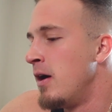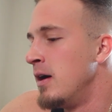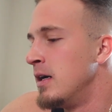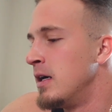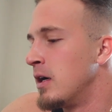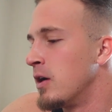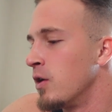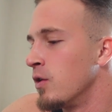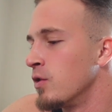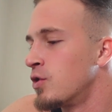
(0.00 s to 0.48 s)

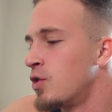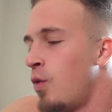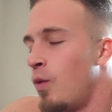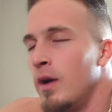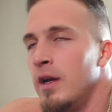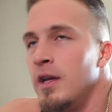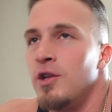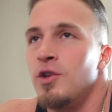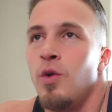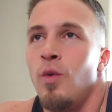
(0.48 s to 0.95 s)
I don't know,
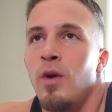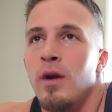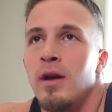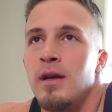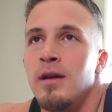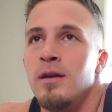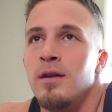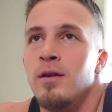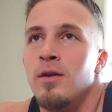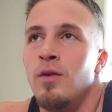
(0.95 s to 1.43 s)

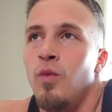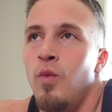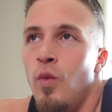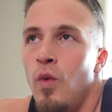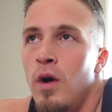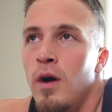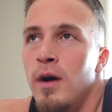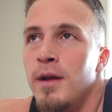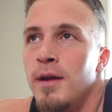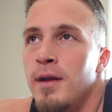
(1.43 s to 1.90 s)

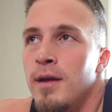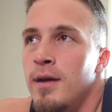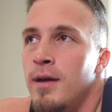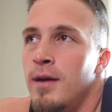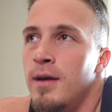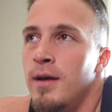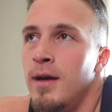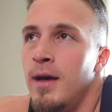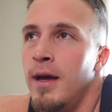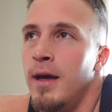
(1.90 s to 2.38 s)
2021,
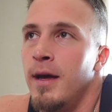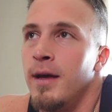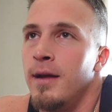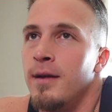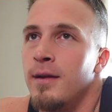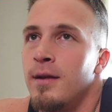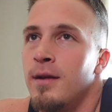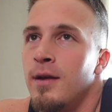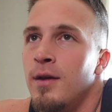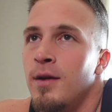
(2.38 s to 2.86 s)

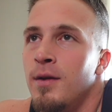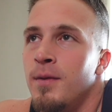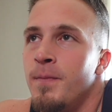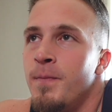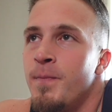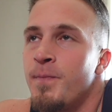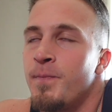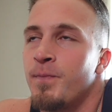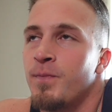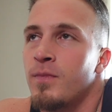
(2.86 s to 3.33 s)
and
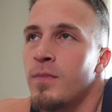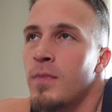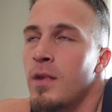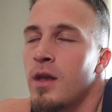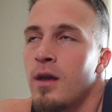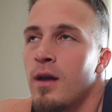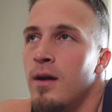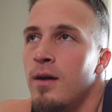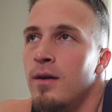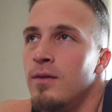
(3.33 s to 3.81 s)

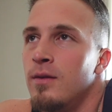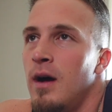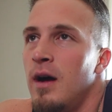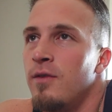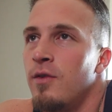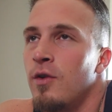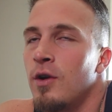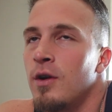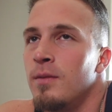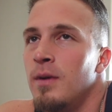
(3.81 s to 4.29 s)

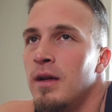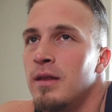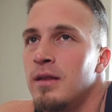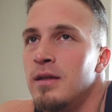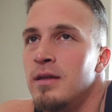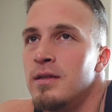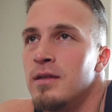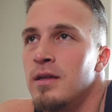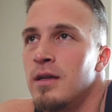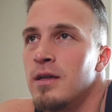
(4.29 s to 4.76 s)
I've heard about
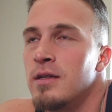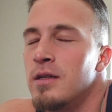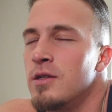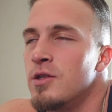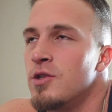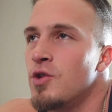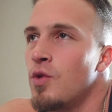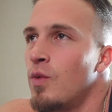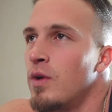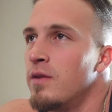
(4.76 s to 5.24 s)
these things
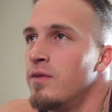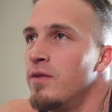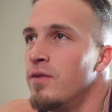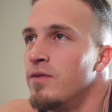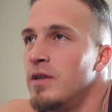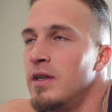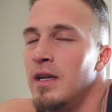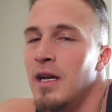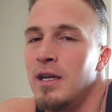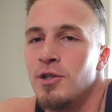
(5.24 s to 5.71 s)
since
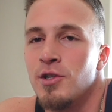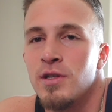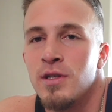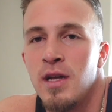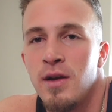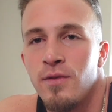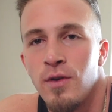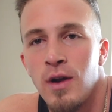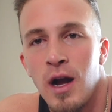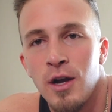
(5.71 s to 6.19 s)
2015. I just
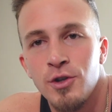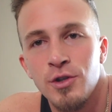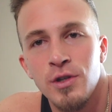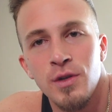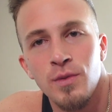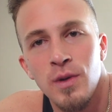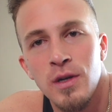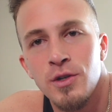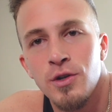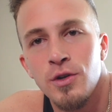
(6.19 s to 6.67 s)
never
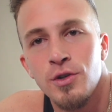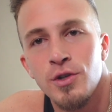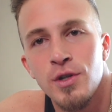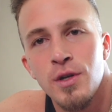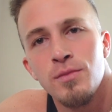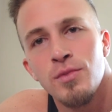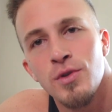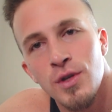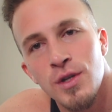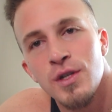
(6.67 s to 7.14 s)
actually researched
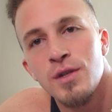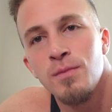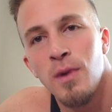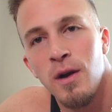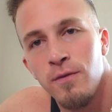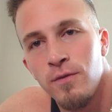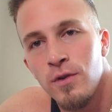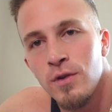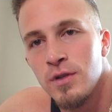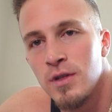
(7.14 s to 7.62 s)
them, so this is
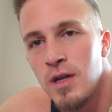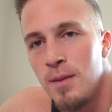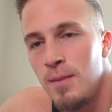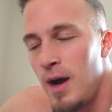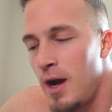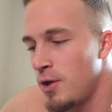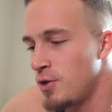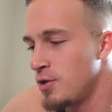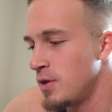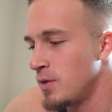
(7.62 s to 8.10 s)
my first time
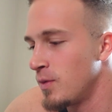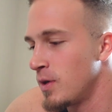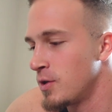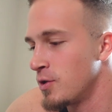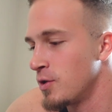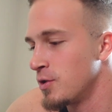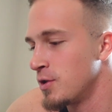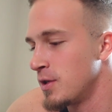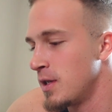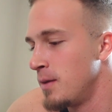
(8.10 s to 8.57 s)
actually
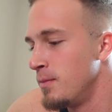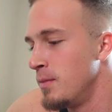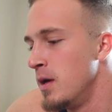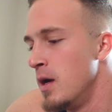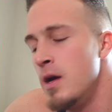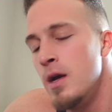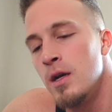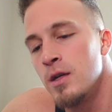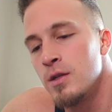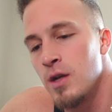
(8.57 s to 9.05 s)
researching them.
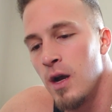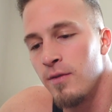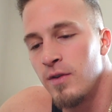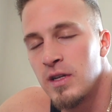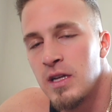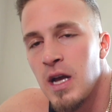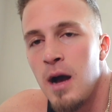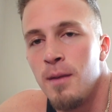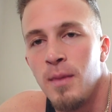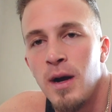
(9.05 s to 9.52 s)
So
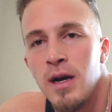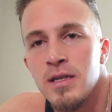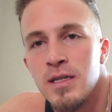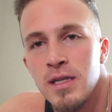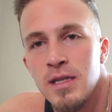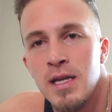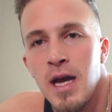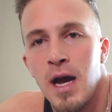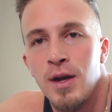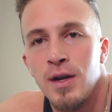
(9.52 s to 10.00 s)
every time I
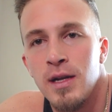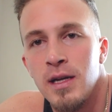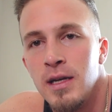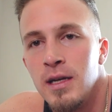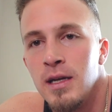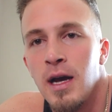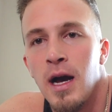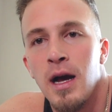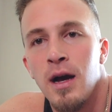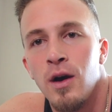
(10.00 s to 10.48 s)
sit down and
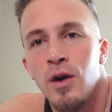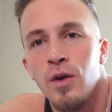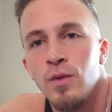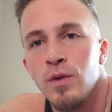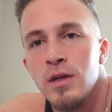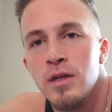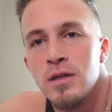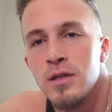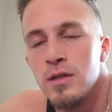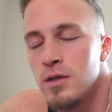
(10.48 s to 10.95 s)
eat, I
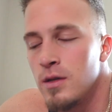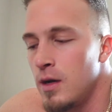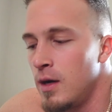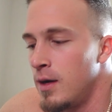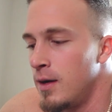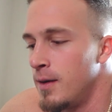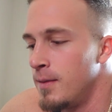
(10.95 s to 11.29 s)
always